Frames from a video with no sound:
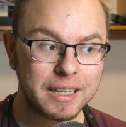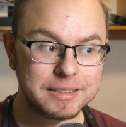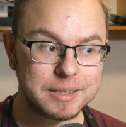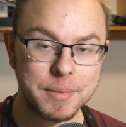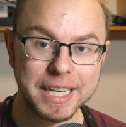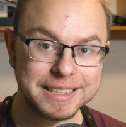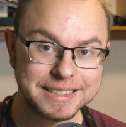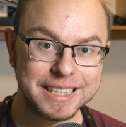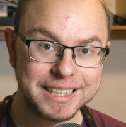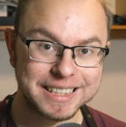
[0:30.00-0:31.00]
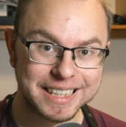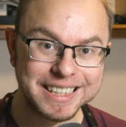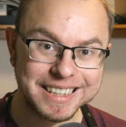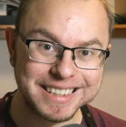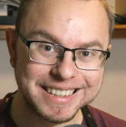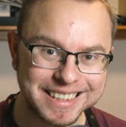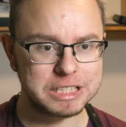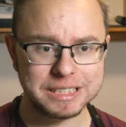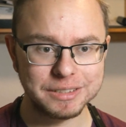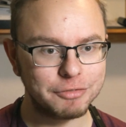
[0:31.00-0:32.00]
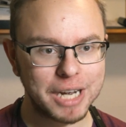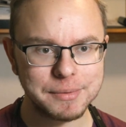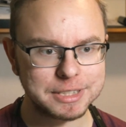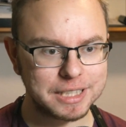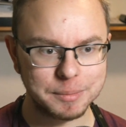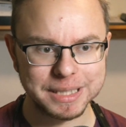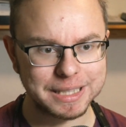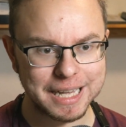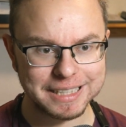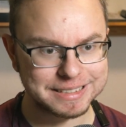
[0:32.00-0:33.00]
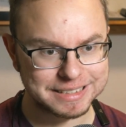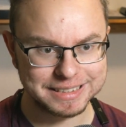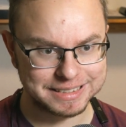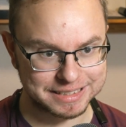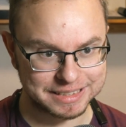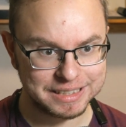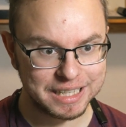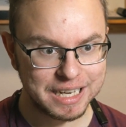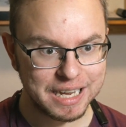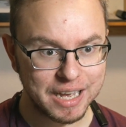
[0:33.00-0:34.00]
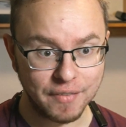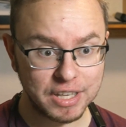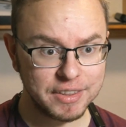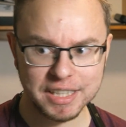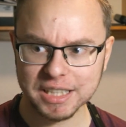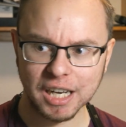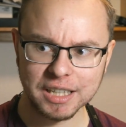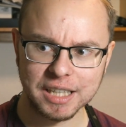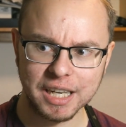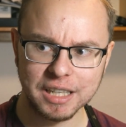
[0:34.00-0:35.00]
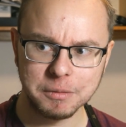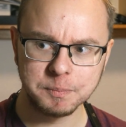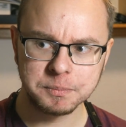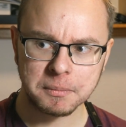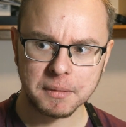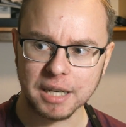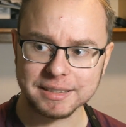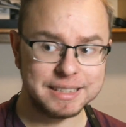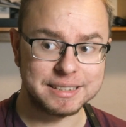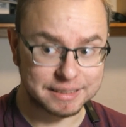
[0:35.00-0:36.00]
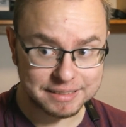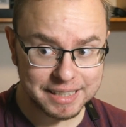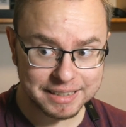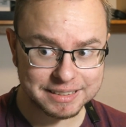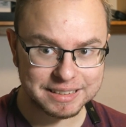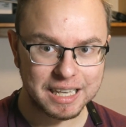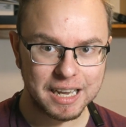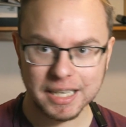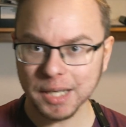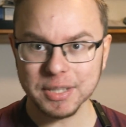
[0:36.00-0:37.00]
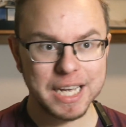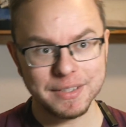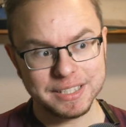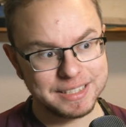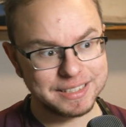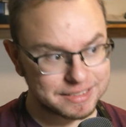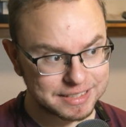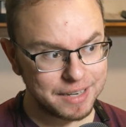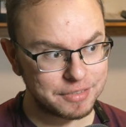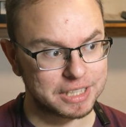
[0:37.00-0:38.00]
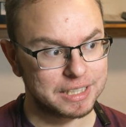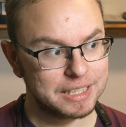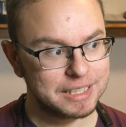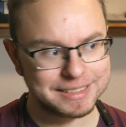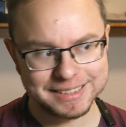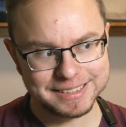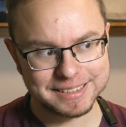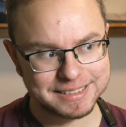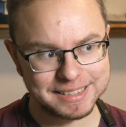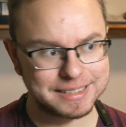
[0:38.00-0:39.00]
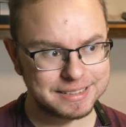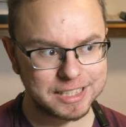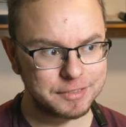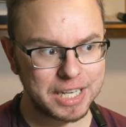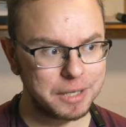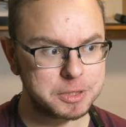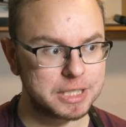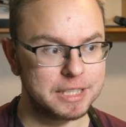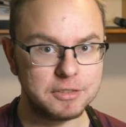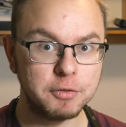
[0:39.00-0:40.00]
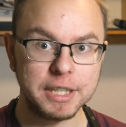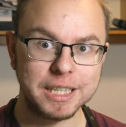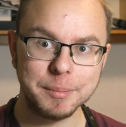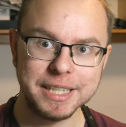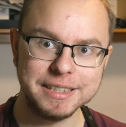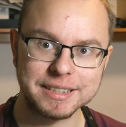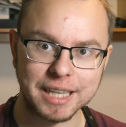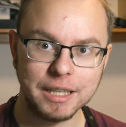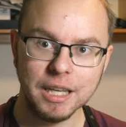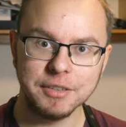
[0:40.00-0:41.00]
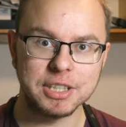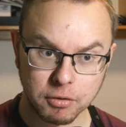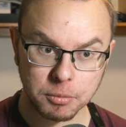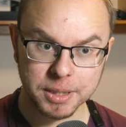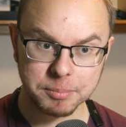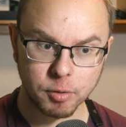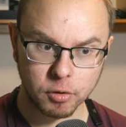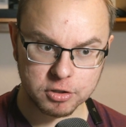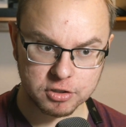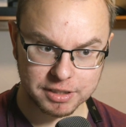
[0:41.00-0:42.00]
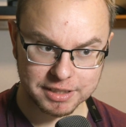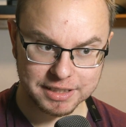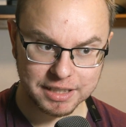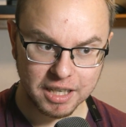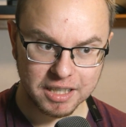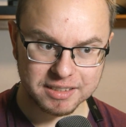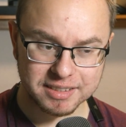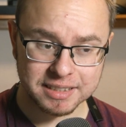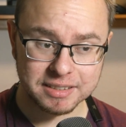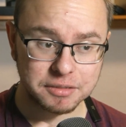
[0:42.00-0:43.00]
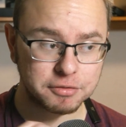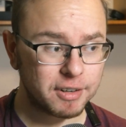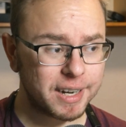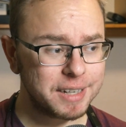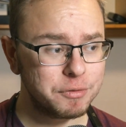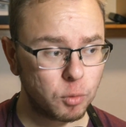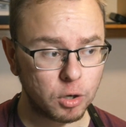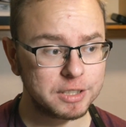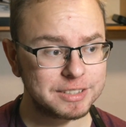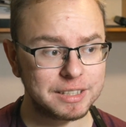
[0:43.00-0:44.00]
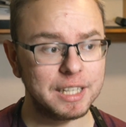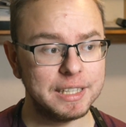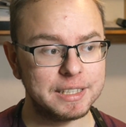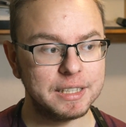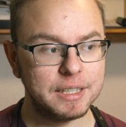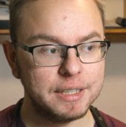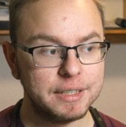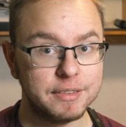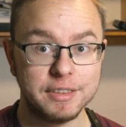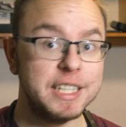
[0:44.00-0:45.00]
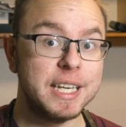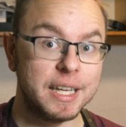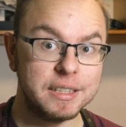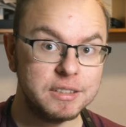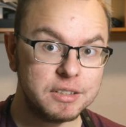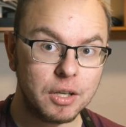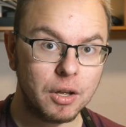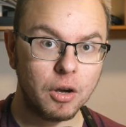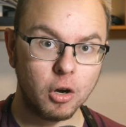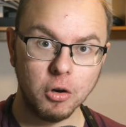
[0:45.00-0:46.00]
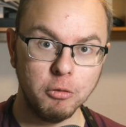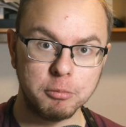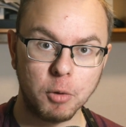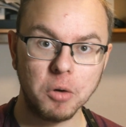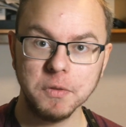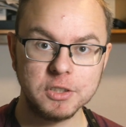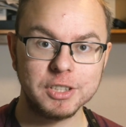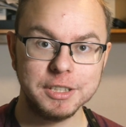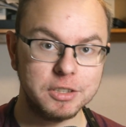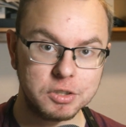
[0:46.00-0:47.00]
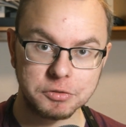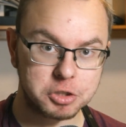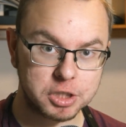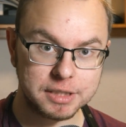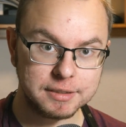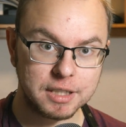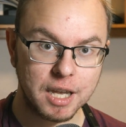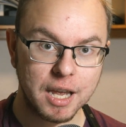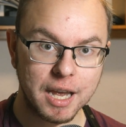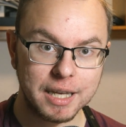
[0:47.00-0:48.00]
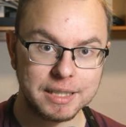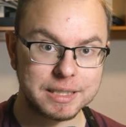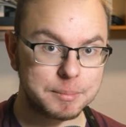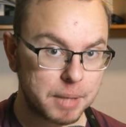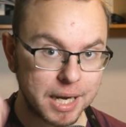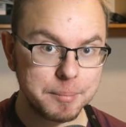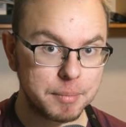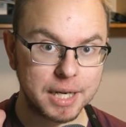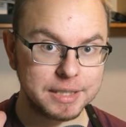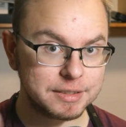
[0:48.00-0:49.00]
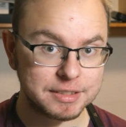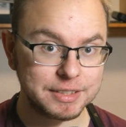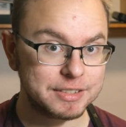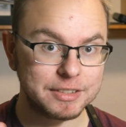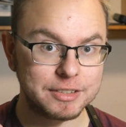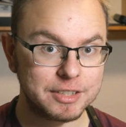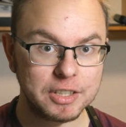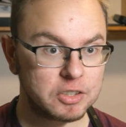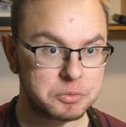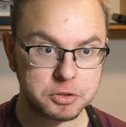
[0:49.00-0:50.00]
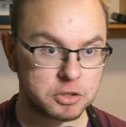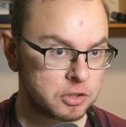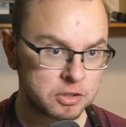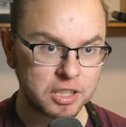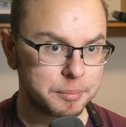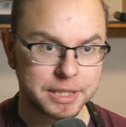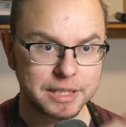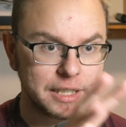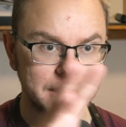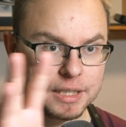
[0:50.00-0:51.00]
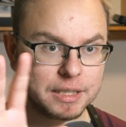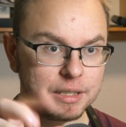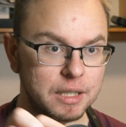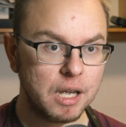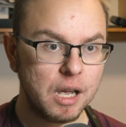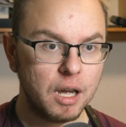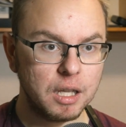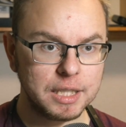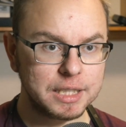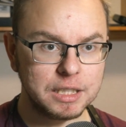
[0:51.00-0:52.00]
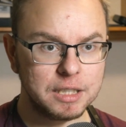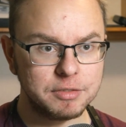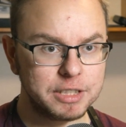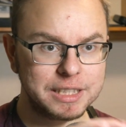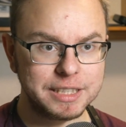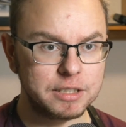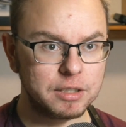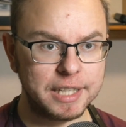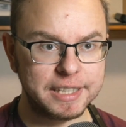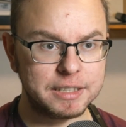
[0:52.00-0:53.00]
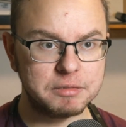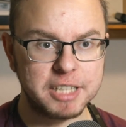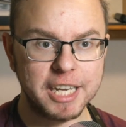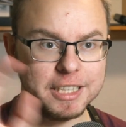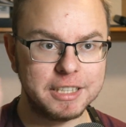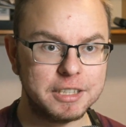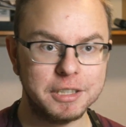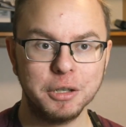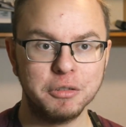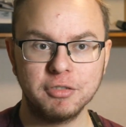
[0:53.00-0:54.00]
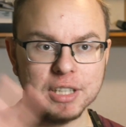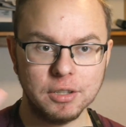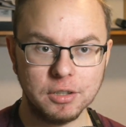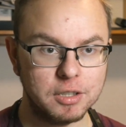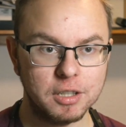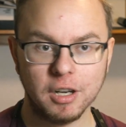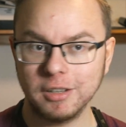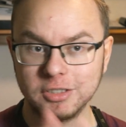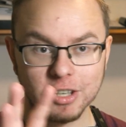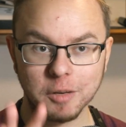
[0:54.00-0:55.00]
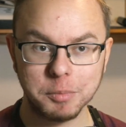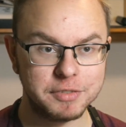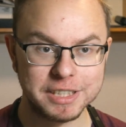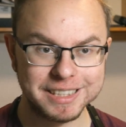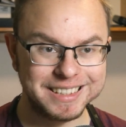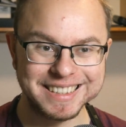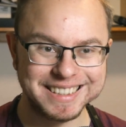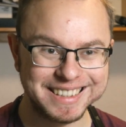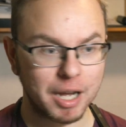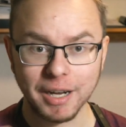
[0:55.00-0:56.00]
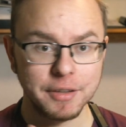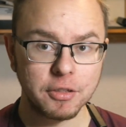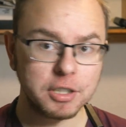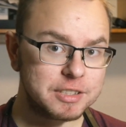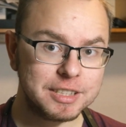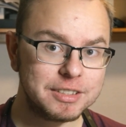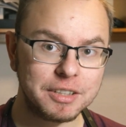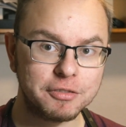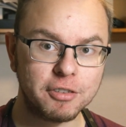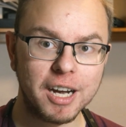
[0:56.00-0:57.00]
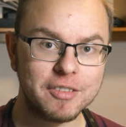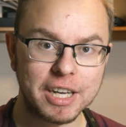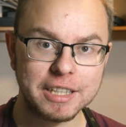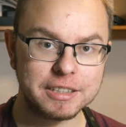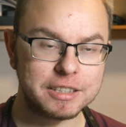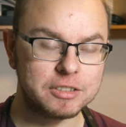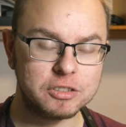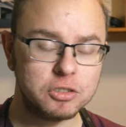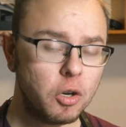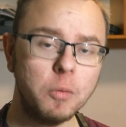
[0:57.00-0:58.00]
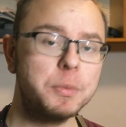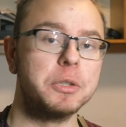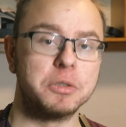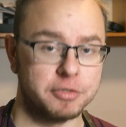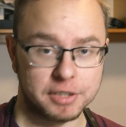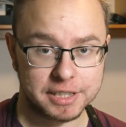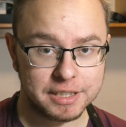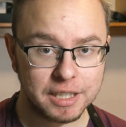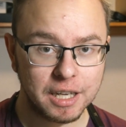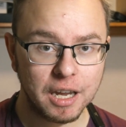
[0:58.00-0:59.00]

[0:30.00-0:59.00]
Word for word: That's amazing! Season 5 was gonna be the last season, and then they got a Season 6, and now they have a Season 7, and Season 6 isn't even out yet. It's fucking amazing, I love it. For me personally, Season 5 was like the end of Marvel's Agents of S.H.I.E.L.D., and in my mind, Season 6 was just gonna be like a lovely little like cake filler on top of it. I thought Season 5 ended so beautifully.